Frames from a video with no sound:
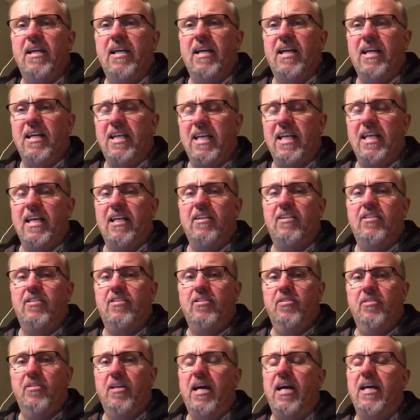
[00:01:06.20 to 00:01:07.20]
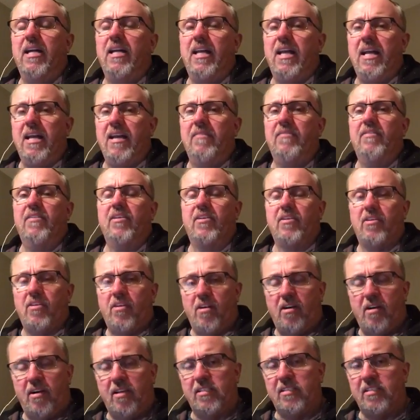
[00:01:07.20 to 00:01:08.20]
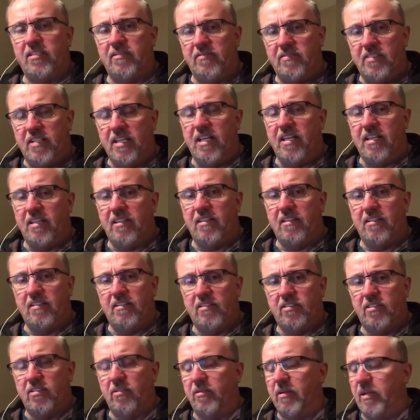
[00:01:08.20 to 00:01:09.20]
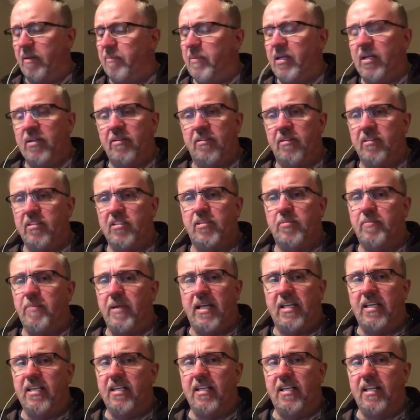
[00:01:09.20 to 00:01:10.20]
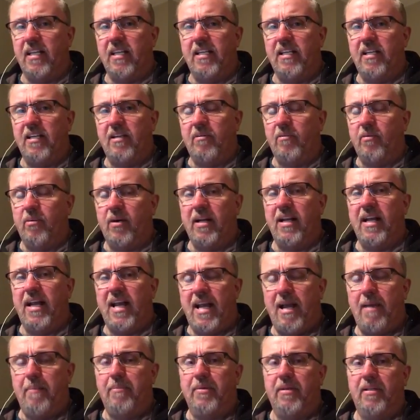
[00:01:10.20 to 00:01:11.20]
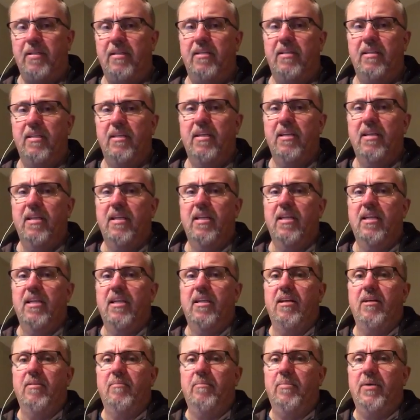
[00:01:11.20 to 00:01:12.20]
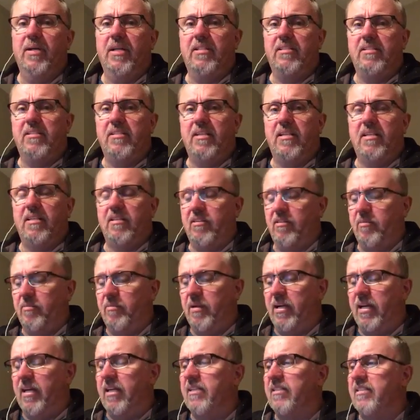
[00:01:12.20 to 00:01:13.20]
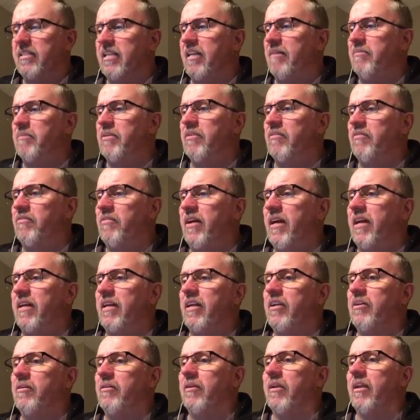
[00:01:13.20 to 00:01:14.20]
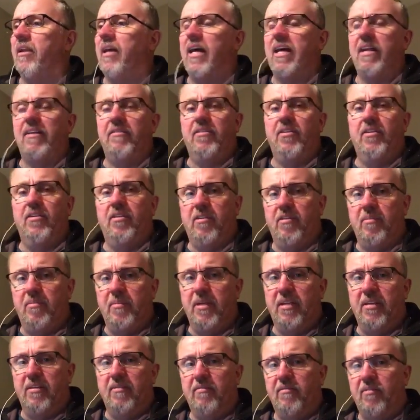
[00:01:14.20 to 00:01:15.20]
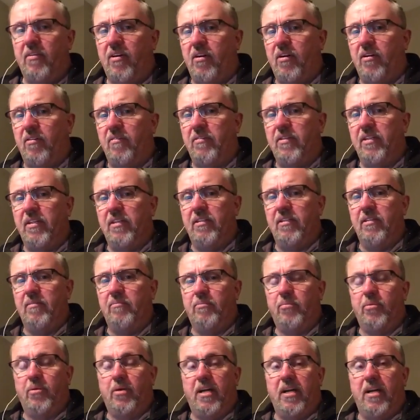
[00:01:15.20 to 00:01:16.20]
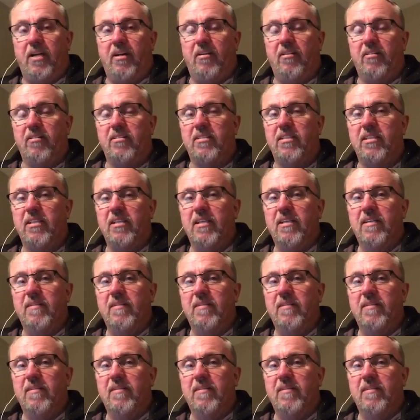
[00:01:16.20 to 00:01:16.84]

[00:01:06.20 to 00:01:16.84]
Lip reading: Again, do not have the cause of death, so I'm not going to speculate here on what happened, but their bodies have been found. I know a lot of you have been involved in prayers,